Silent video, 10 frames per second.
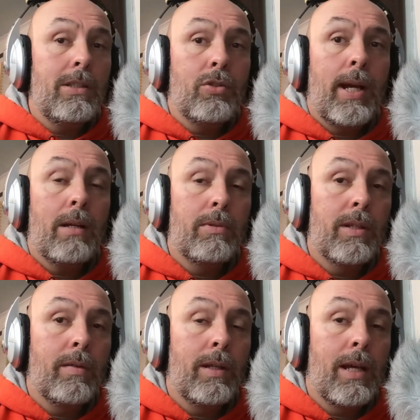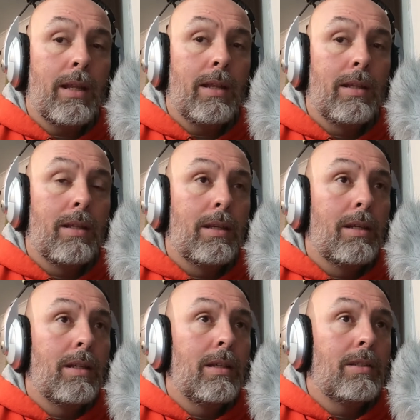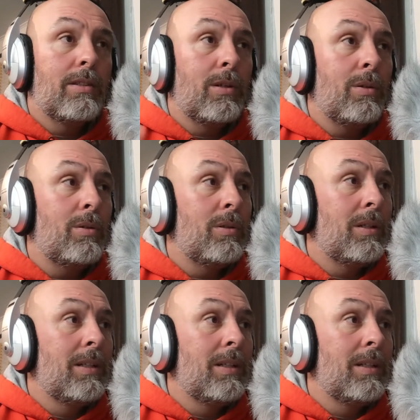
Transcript: drank himself to death. So